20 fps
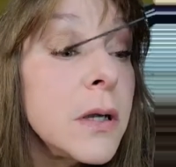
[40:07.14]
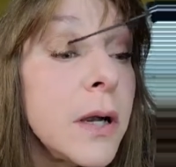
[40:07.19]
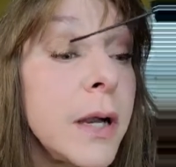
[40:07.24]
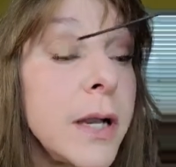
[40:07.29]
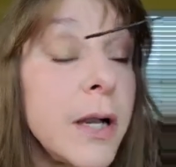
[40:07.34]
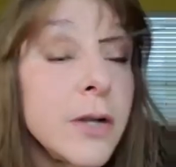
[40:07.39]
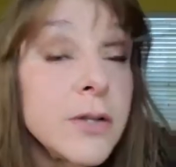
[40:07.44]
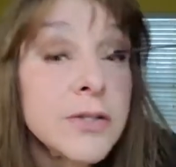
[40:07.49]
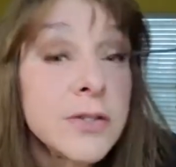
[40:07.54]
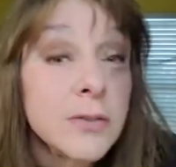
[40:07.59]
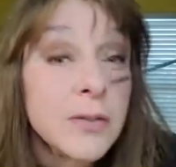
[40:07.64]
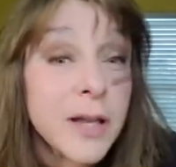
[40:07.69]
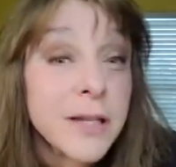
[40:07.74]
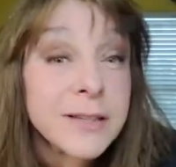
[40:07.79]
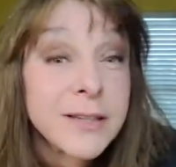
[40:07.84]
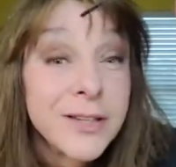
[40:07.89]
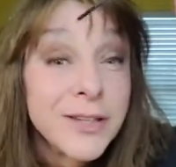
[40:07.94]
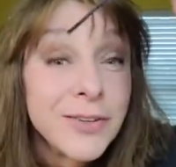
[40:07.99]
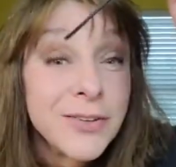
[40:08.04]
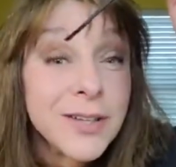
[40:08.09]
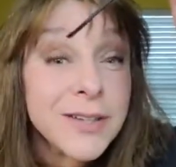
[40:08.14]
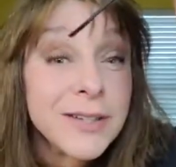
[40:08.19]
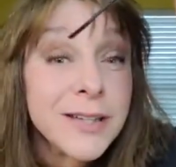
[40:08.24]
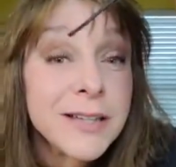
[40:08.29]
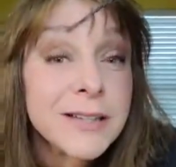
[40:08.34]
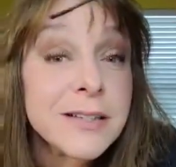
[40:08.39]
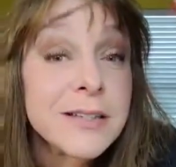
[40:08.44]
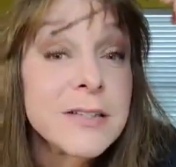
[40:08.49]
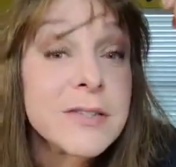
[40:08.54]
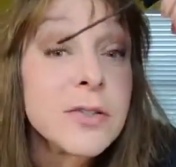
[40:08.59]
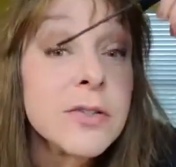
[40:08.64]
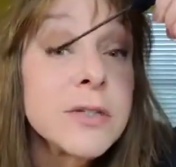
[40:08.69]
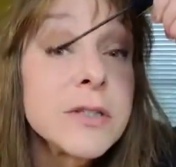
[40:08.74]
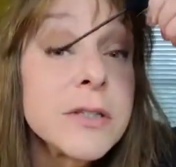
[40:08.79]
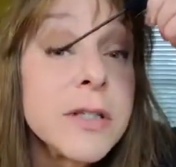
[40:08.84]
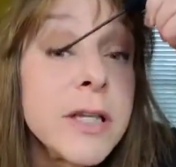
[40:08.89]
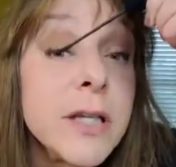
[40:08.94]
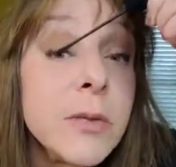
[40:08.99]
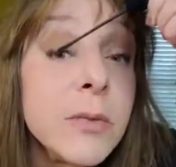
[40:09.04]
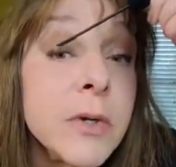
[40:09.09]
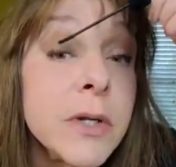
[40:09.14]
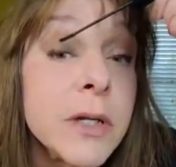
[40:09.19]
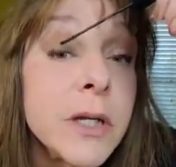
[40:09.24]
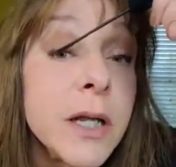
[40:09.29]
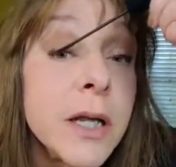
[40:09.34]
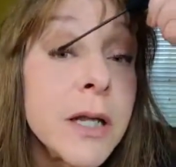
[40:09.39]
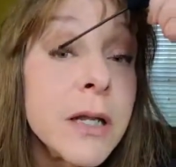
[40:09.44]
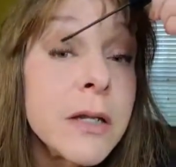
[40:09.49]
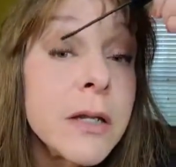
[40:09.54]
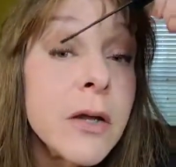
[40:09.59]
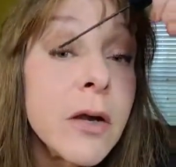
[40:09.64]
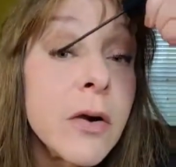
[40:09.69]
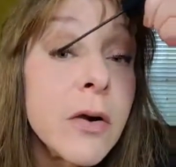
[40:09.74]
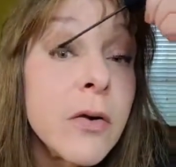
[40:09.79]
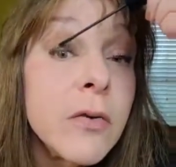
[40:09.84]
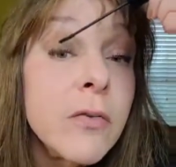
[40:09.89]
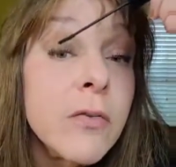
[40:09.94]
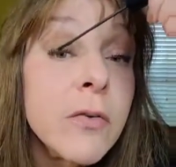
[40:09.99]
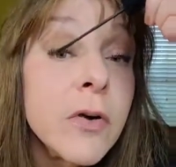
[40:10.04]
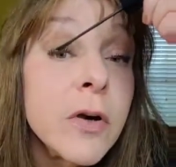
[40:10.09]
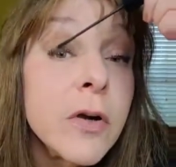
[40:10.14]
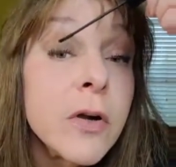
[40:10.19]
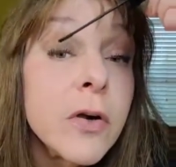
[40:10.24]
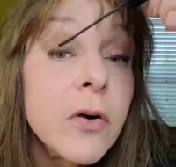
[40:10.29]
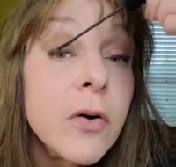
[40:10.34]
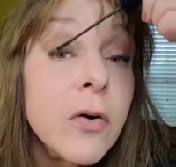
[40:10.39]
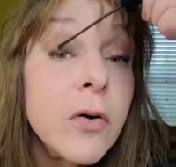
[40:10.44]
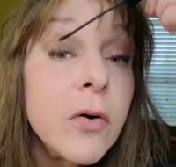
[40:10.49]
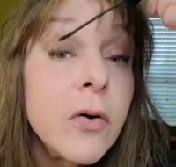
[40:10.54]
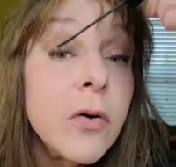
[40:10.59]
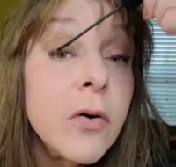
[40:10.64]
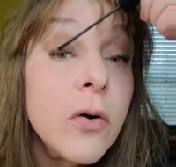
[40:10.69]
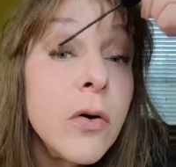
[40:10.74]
I also like that you can take this little skinny one and go vertical